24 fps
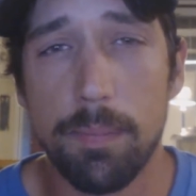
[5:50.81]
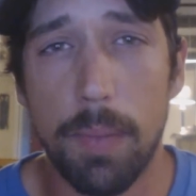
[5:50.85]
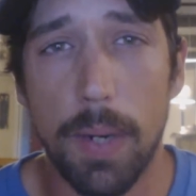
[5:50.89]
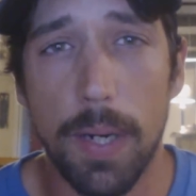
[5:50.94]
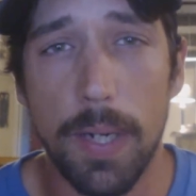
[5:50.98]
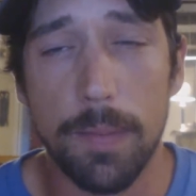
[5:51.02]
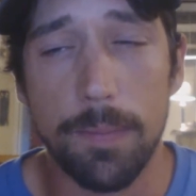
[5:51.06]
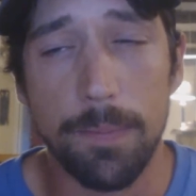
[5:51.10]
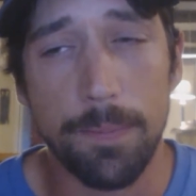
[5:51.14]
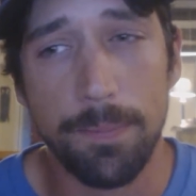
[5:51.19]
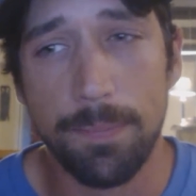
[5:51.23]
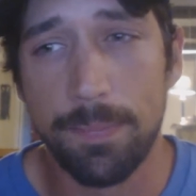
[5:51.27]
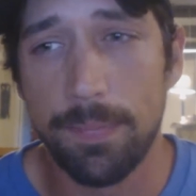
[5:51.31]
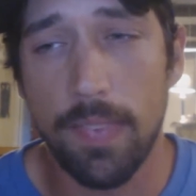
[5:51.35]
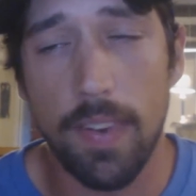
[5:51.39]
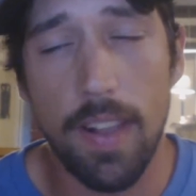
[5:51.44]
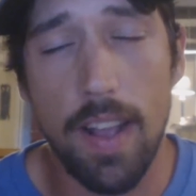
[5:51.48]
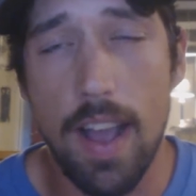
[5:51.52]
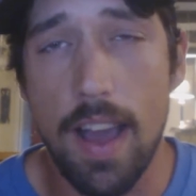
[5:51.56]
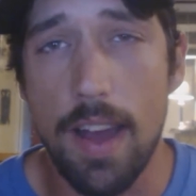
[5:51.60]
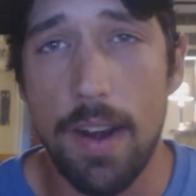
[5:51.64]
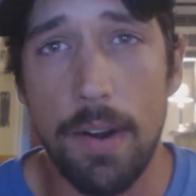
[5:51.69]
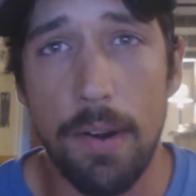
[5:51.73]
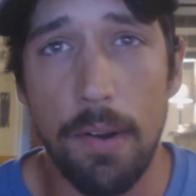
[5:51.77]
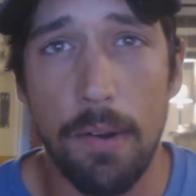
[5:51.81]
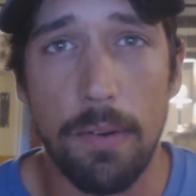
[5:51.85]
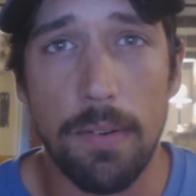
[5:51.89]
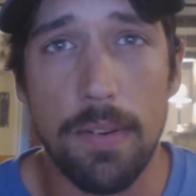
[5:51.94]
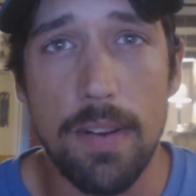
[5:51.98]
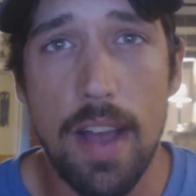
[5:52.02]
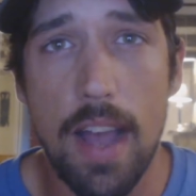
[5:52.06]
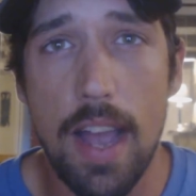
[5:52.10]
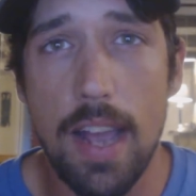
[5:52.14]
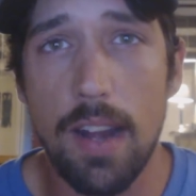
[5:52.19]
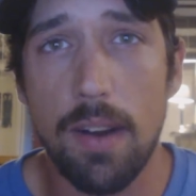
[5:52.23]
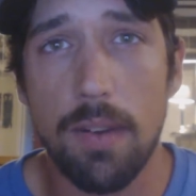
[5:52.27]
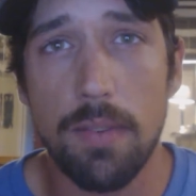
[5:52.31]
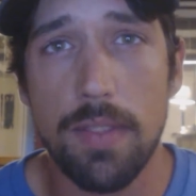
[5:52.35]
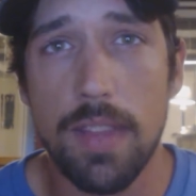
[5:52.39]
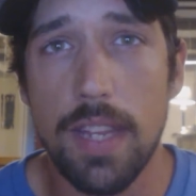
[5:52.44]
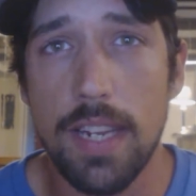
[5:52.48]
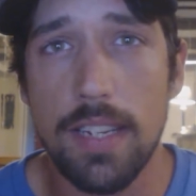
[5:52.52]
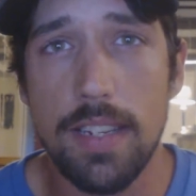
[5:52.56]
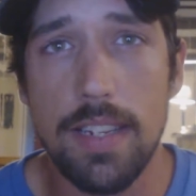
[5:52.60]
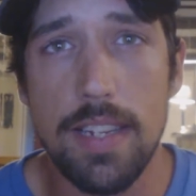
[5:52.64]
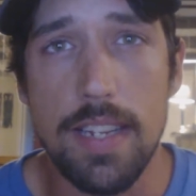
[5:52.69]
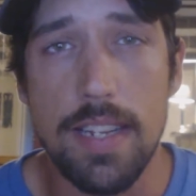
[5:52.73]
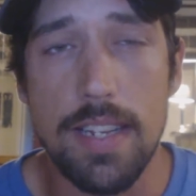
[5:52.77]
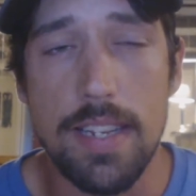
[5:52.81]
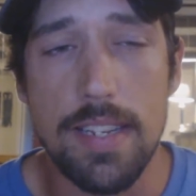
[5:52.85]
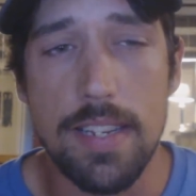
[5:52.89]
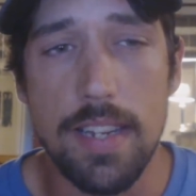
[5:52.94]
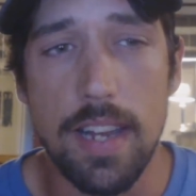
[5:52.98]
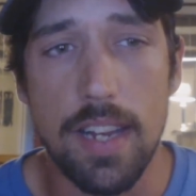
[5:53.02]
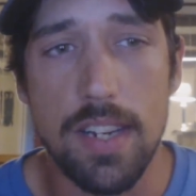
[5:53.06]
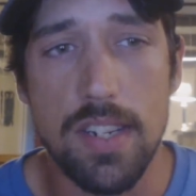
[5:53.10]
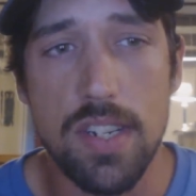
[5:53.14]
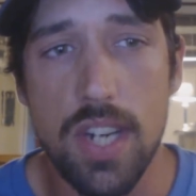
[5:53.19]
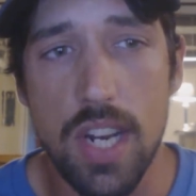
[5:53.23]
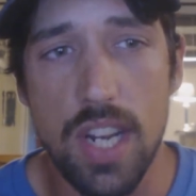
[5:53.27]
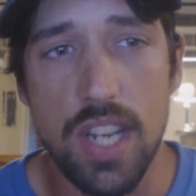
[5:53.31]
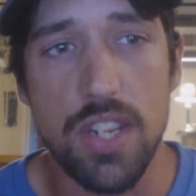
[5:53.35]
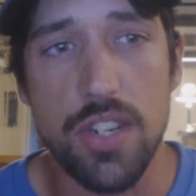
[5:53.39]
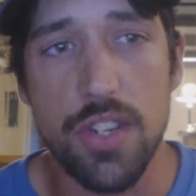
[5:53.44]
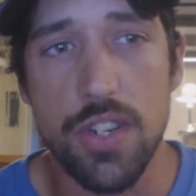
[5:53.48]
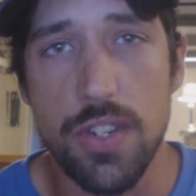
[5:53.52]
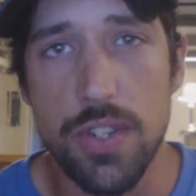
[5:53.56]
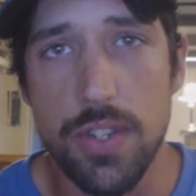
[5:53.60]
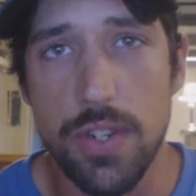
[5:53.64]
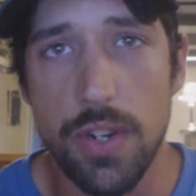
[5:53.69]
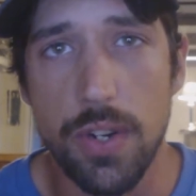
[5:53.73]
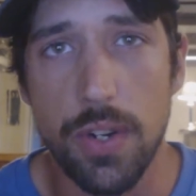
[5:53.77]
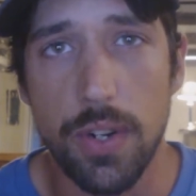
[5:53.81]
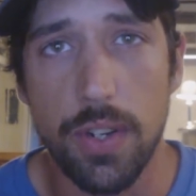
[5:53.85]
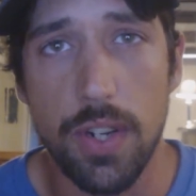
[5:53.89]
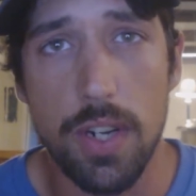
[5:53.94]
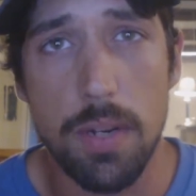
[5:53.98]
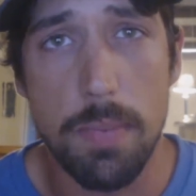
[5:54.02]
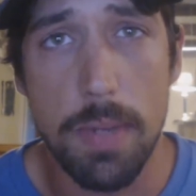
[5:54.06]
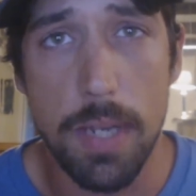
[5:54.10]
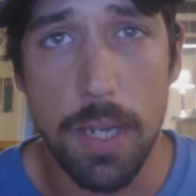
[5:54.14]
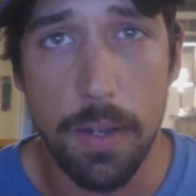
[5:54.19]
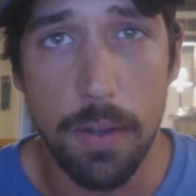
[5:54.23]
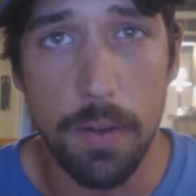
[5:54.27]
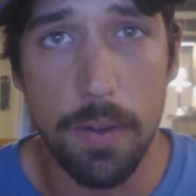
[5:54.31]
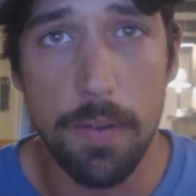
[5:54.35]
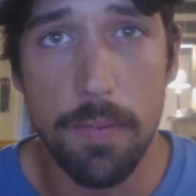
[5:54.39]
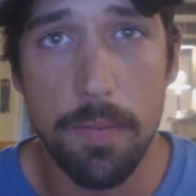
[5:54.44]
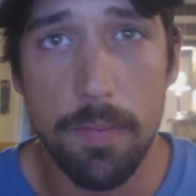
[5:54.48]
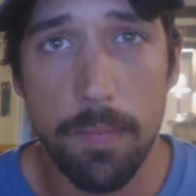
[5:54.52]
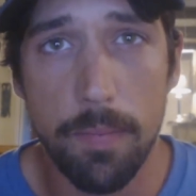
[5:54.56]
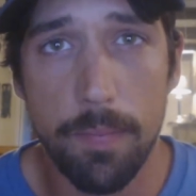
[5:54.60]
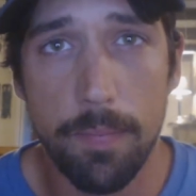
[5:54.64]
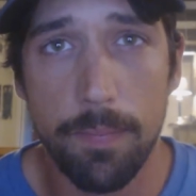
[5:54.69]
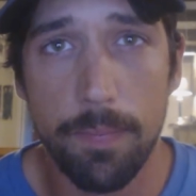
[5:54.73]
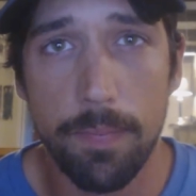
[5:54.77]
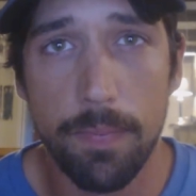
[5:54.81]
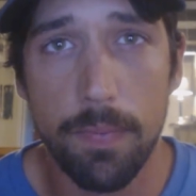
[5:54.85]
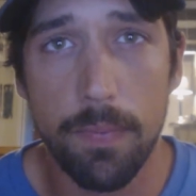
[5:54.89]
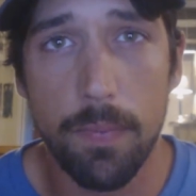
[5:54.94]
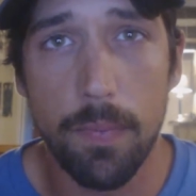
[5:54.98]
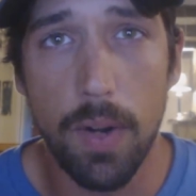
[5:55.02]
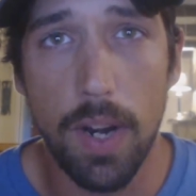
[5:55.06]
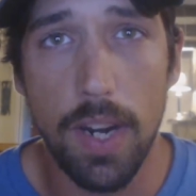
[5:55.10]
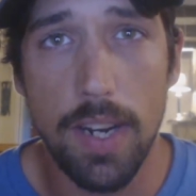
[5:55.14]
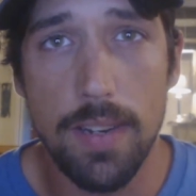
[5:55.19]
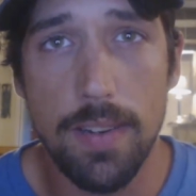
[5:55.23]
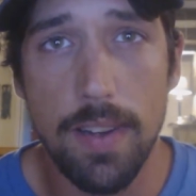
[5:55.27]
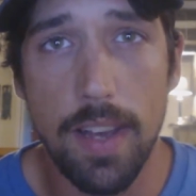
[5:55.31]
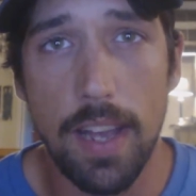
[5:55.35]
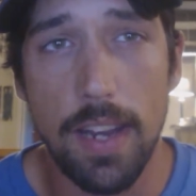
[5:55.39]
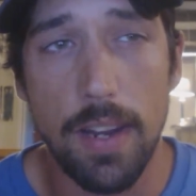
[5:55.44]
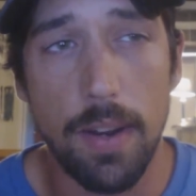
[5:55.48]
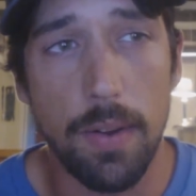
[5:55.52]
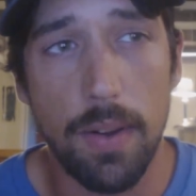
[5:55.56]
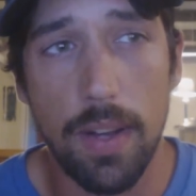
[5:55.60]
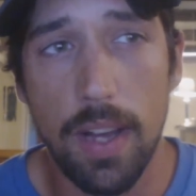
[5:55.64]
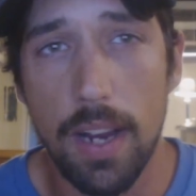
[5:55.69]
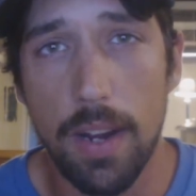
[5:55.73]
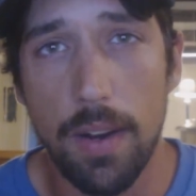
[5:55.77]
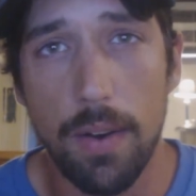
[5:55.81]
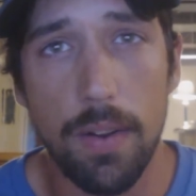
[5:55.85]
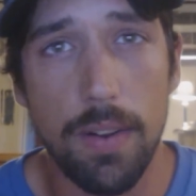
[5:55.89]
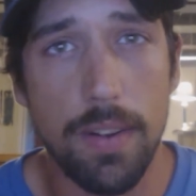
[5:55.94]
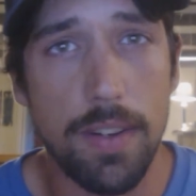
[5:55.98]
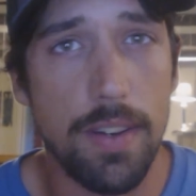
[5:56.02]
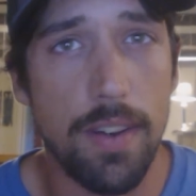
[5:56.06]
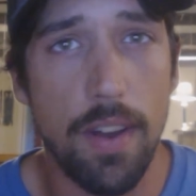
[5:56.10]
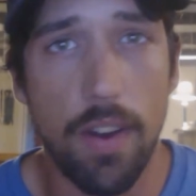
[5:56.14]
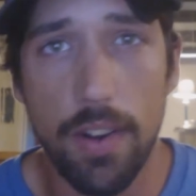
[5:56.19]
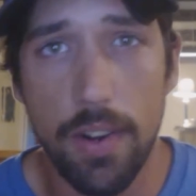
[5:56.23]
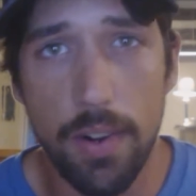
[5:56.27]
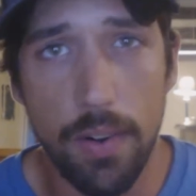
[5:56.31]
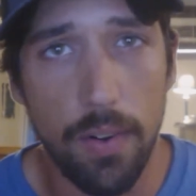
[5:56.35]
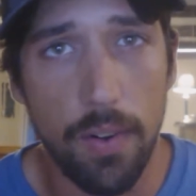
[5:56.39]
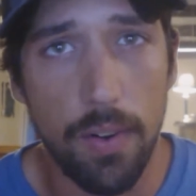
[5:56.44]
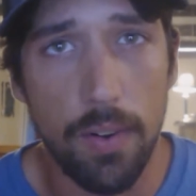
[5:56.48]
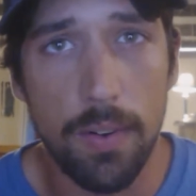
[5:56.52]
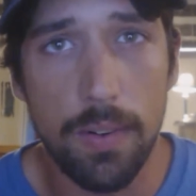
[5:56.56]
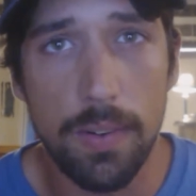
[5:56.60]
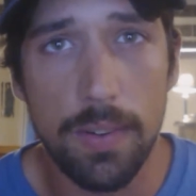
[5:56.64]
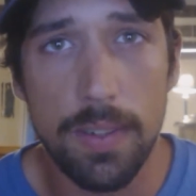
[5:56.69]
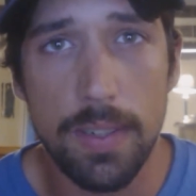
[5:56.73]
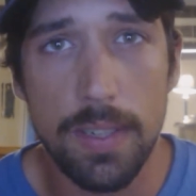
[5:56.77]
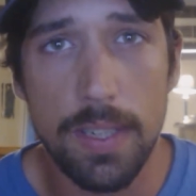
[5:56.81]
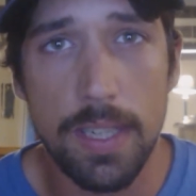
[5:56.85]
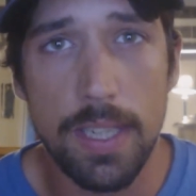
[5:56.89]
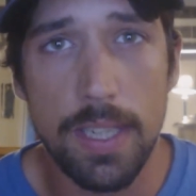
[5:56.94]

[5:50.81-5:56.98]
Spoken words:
But I don't know. I don't think these changes are going to be good, right? I don't, not at all.